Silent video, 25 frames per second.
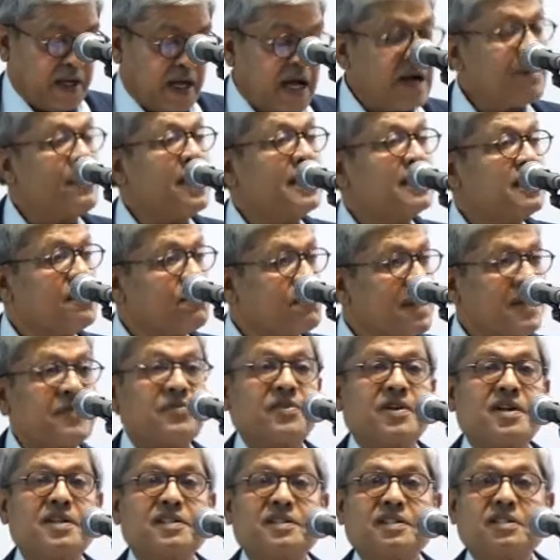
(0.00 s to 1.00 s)
Among the
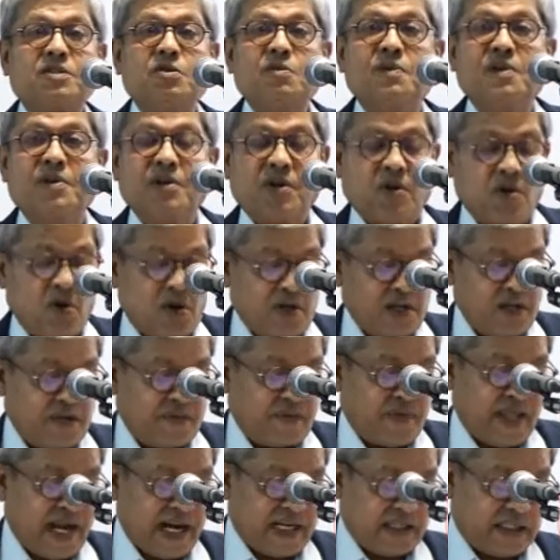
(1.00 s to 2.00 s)
mantras, you will recall
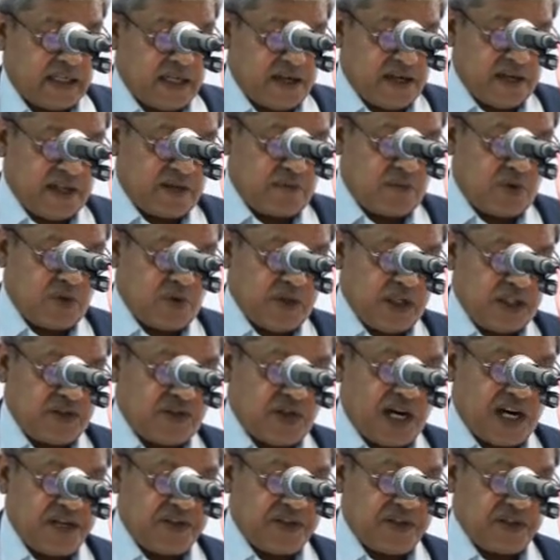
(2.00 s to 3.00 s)
that Narendra Modi
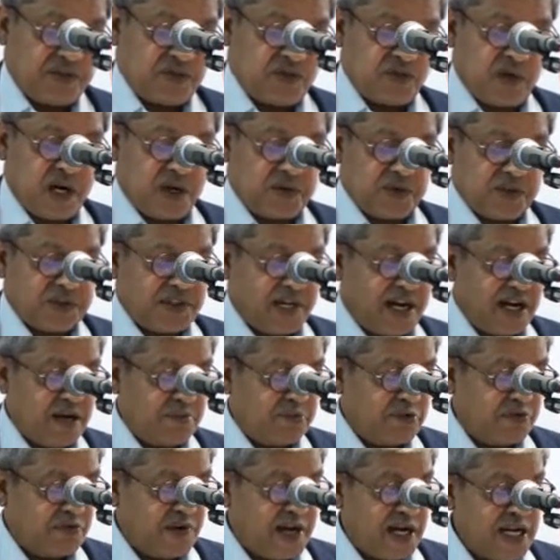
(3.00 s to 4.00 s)
chanted throughout his
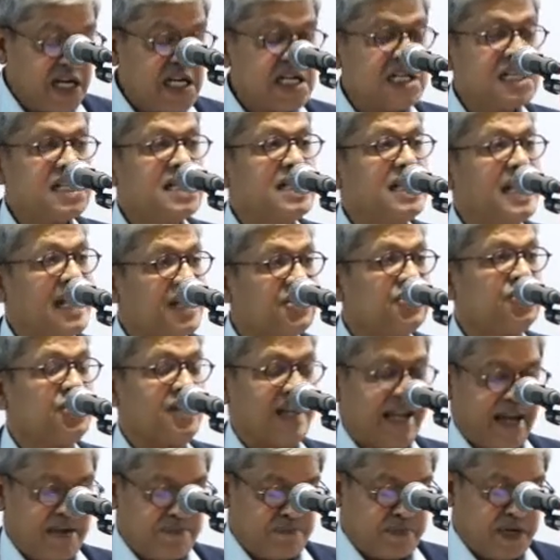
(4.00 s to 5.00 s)
high-profile election
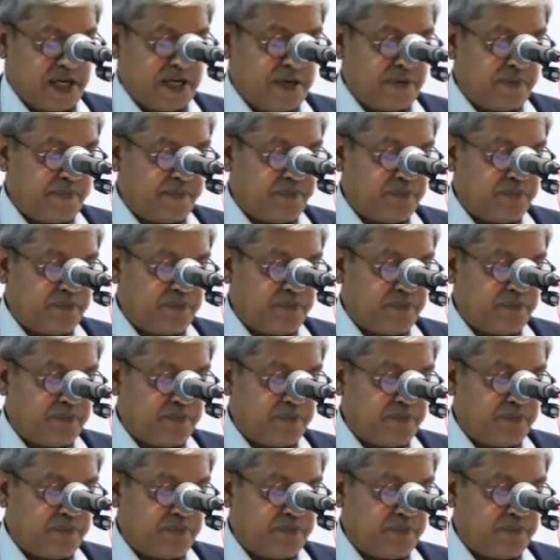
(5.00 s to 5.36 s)
campaign,